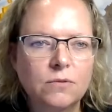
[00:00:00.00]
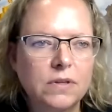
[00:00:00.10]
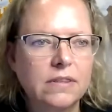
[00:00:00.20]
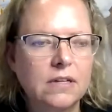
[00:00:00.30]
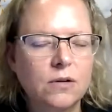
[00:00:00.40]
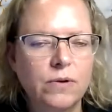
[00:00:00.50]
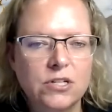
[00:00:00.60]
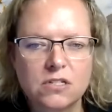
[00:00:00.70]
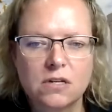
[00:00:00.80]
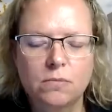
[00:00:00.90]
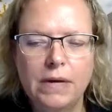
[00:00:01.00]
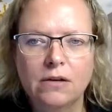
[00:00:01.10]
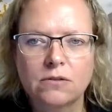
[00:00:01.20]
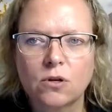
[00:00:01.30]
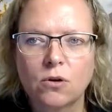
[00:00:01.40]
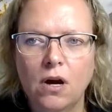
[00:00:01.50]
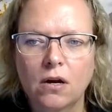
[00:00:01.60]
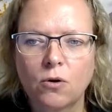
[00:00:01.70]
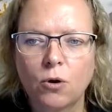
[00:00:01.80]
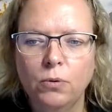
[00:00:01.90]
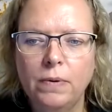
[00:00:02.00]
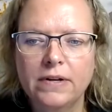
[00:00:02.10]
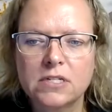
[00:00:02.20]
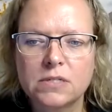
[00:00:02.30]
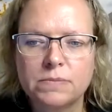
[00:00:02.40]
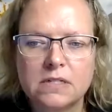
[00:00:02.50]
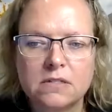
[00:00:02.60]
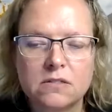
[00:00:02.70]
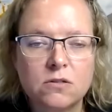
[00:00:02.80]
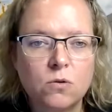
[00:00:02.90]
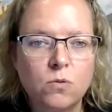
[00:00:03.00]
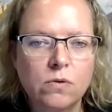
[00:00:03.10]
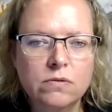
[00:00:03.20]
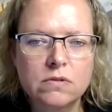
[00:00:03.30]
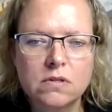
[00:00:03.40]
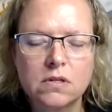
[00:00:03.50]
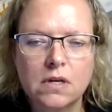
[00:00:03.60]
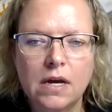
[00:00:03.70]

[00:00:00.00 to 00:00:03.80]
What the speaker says: with the question about corporal punishment in schools